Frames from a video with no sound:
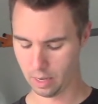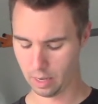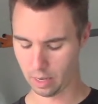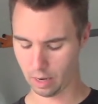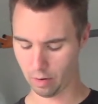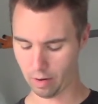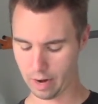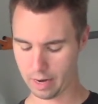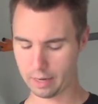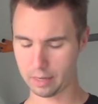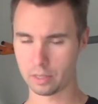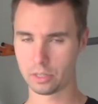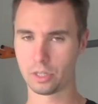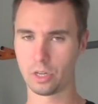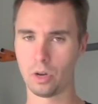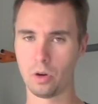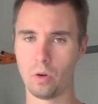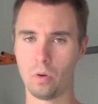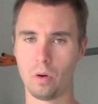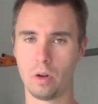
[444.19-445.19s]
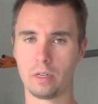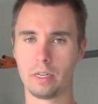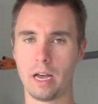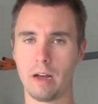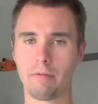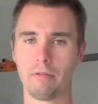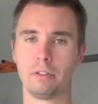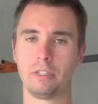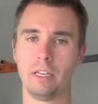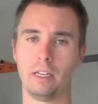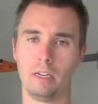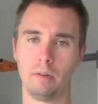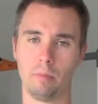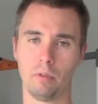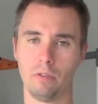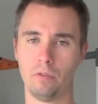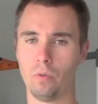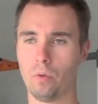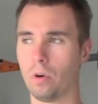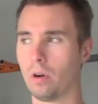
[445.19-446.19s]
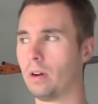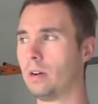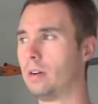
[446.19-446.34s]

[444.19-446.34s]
All right, so time for set number 4.